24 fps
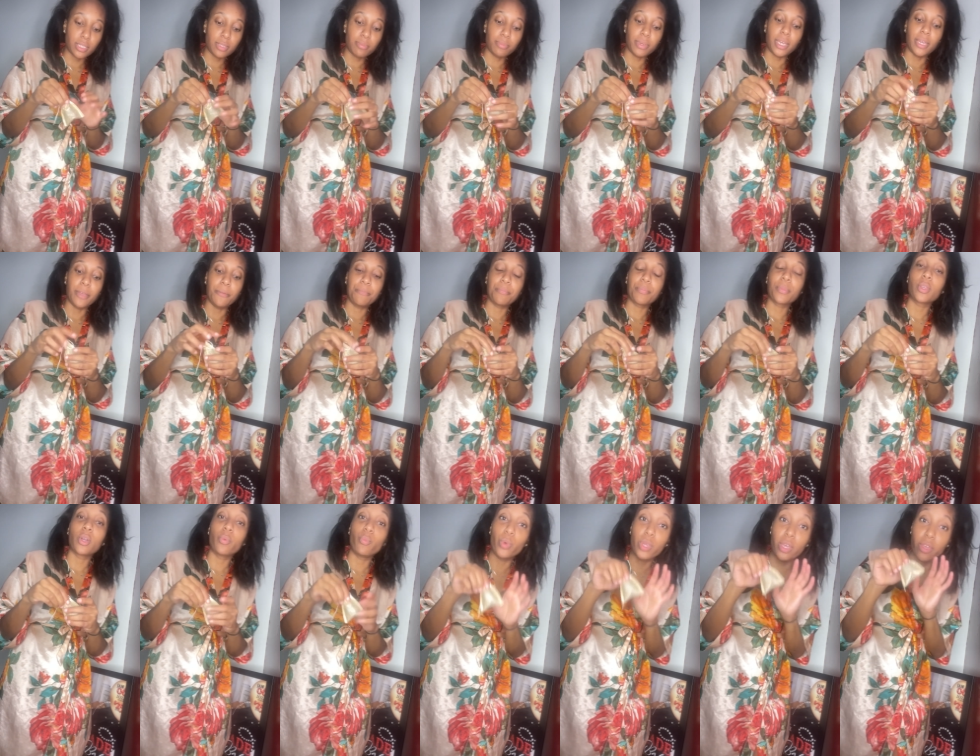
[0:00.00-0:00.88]
But
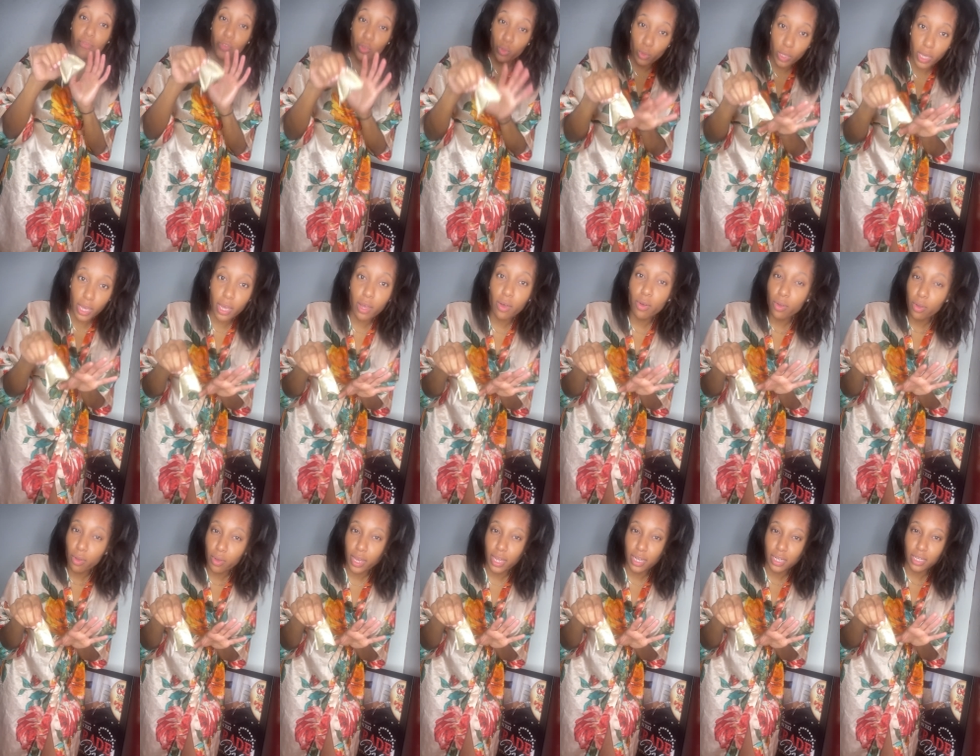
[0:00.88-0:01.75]
if you get
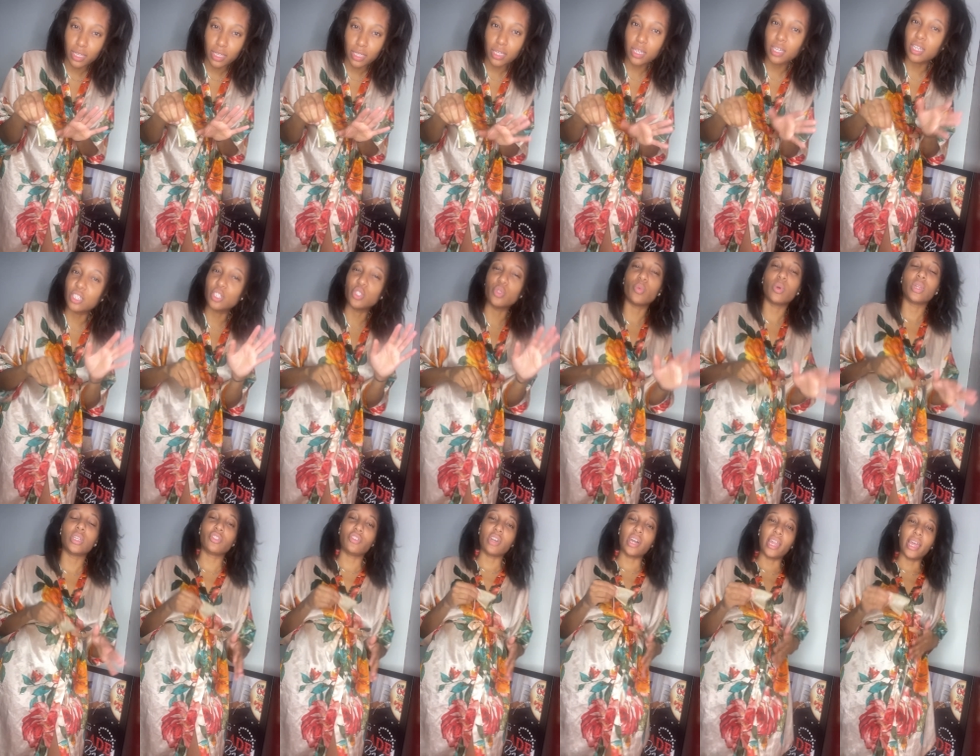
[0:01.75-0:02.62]
Coco Cannelita because you want
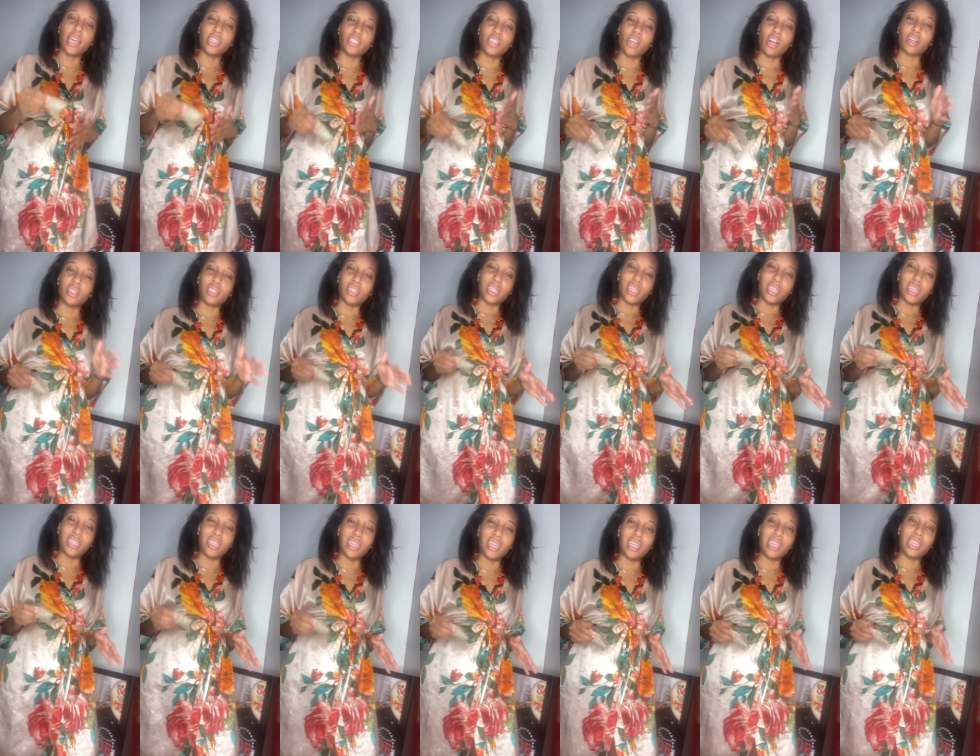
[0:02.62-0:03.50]
to try that chocolatey,
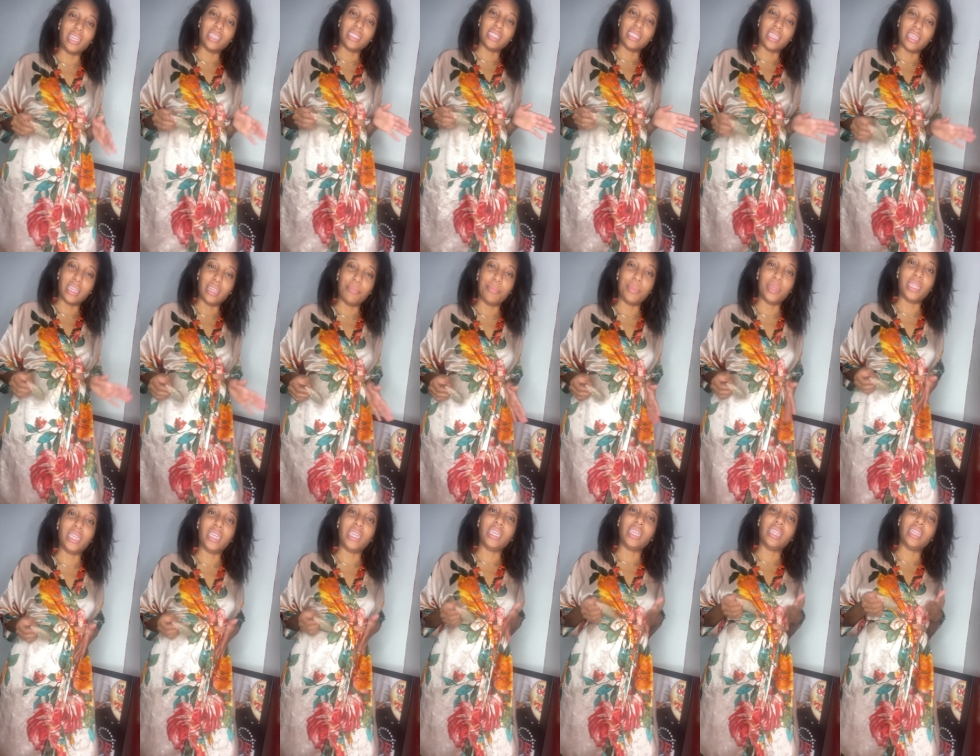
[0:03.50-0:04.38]
nutty,
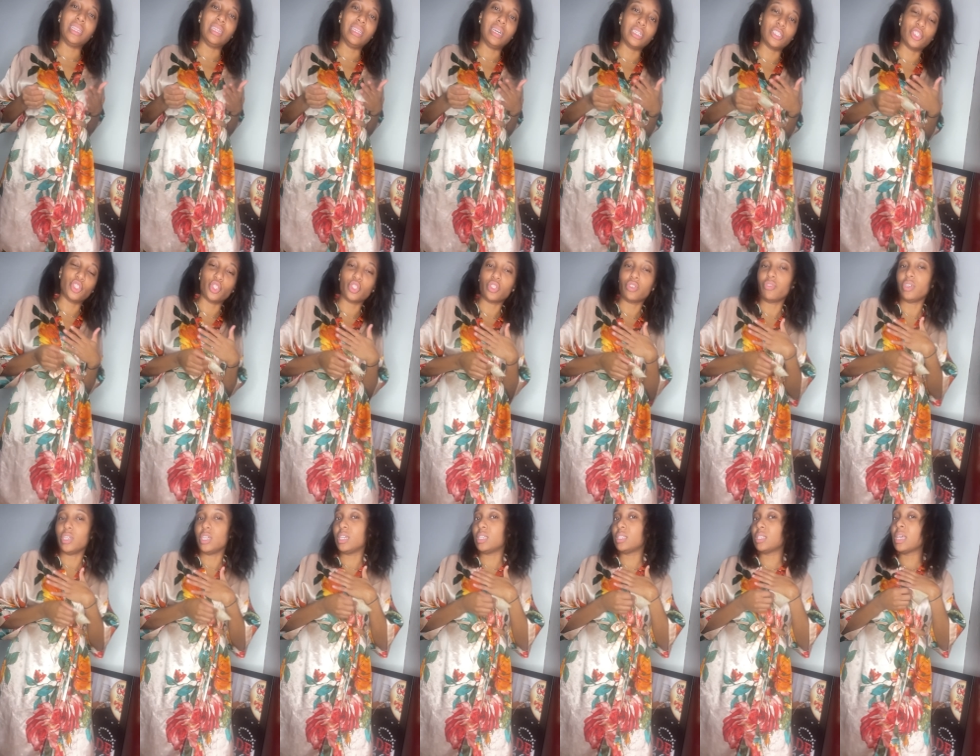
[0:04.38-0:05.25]
cinnamony,
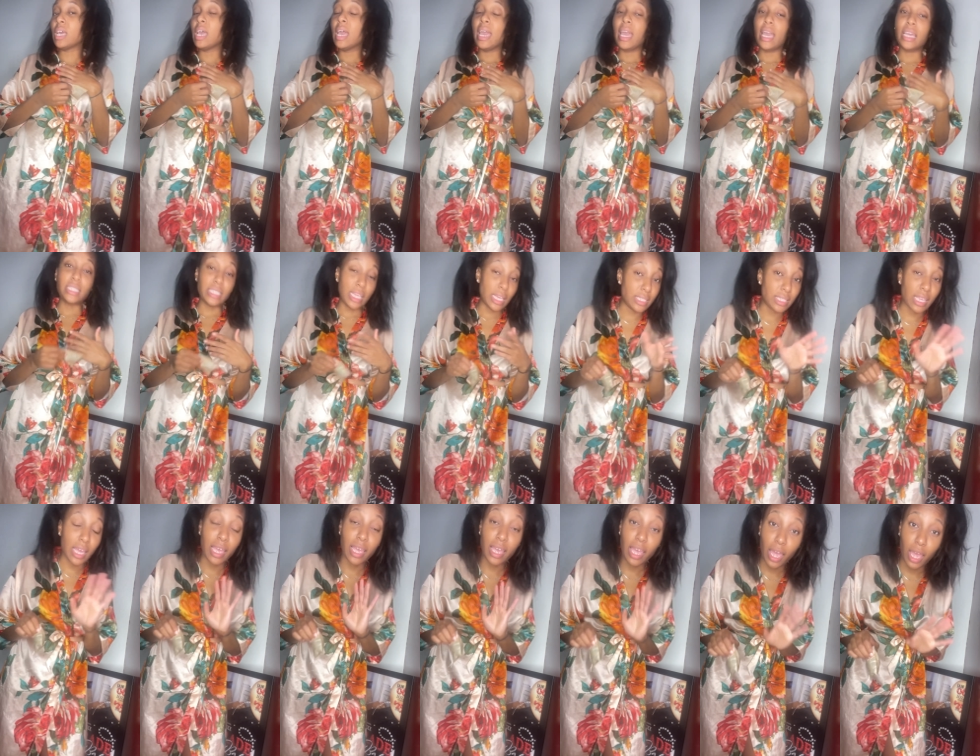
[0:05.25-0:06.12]
luxurious, it tastes
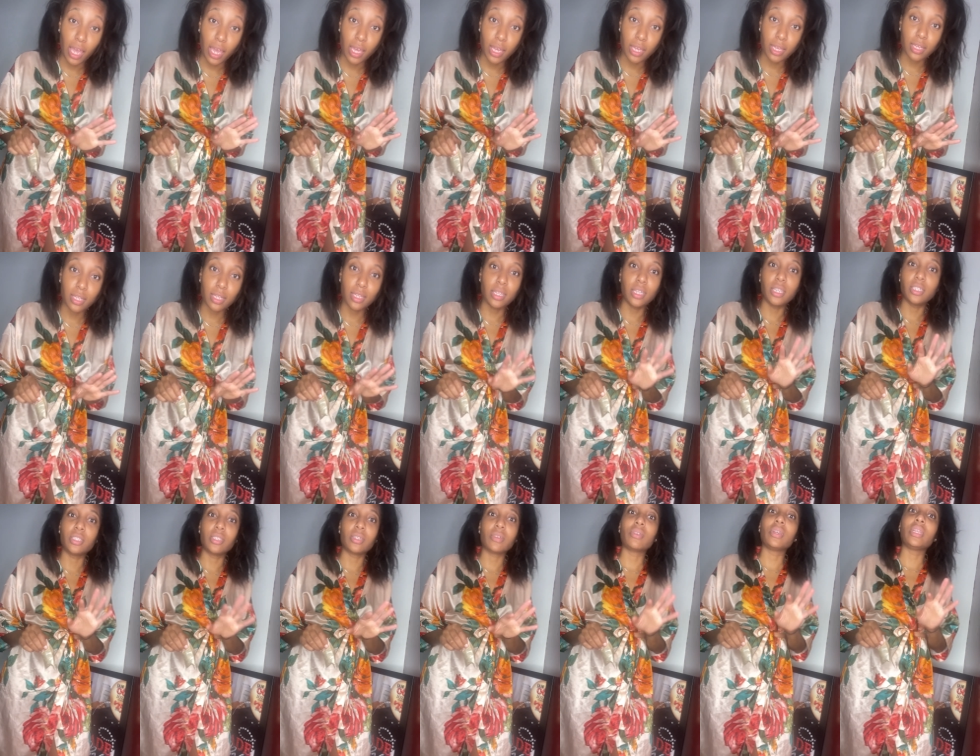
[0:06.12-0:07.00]
like cake,
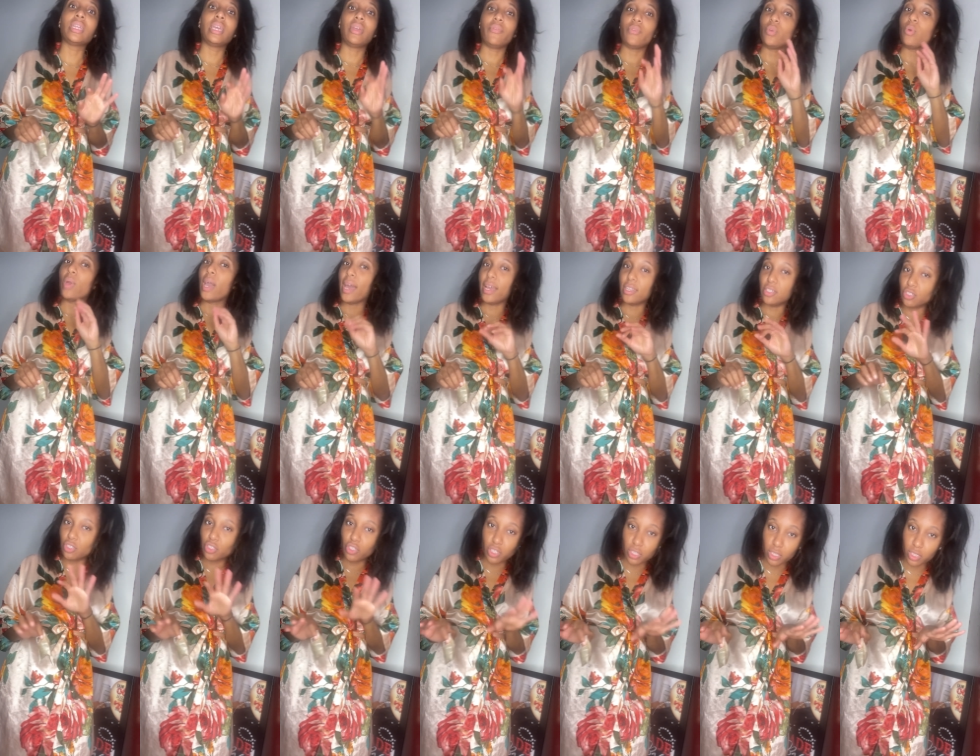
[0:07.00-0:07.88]
literally. If you add your
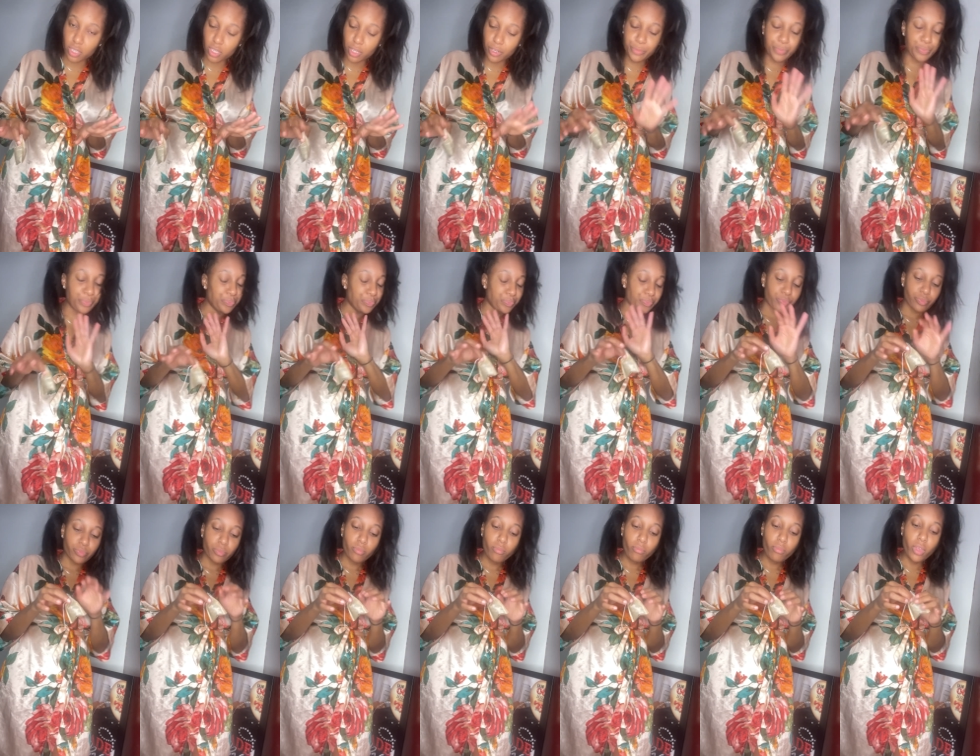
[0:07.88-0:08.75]
sugar,
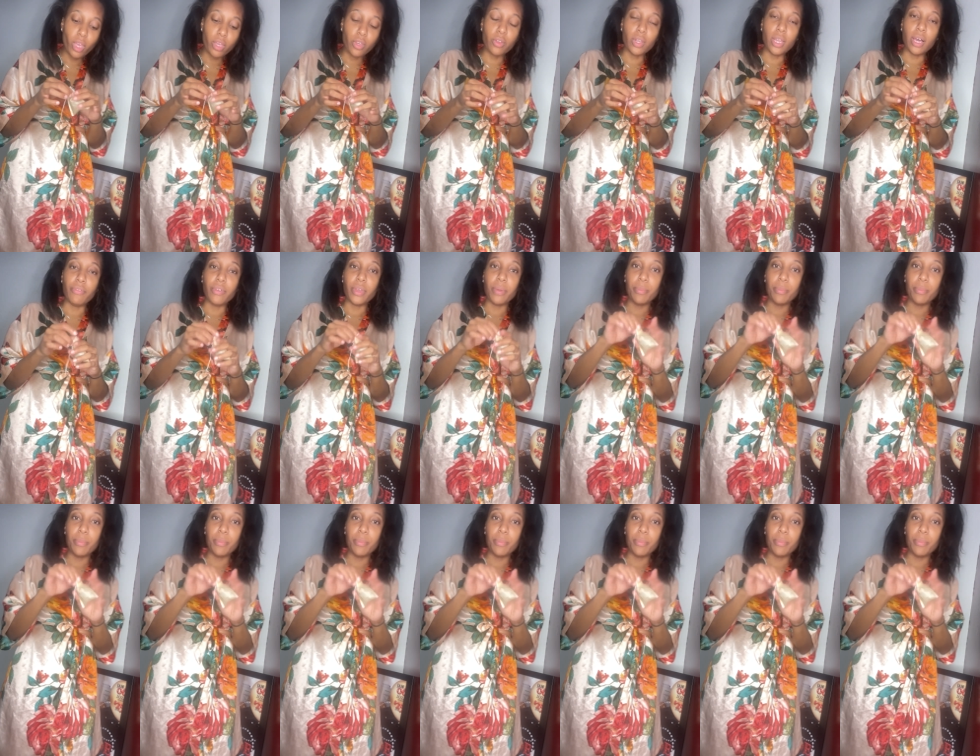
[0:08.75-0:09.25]
you love it.